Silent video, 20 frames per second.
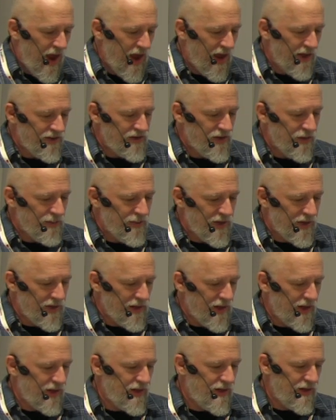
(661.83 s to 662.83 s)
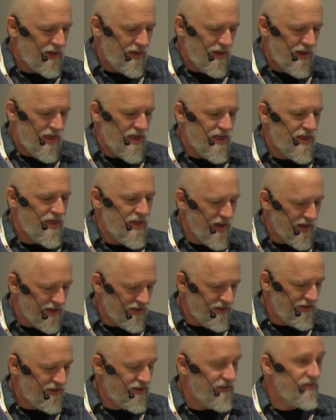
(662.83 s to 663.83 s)
and something like
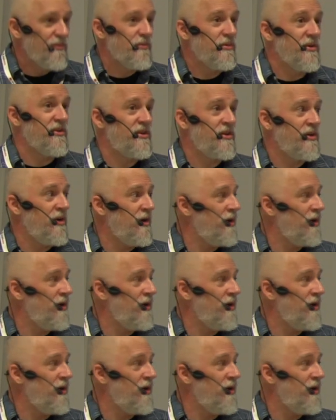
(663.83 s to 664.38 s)
this, which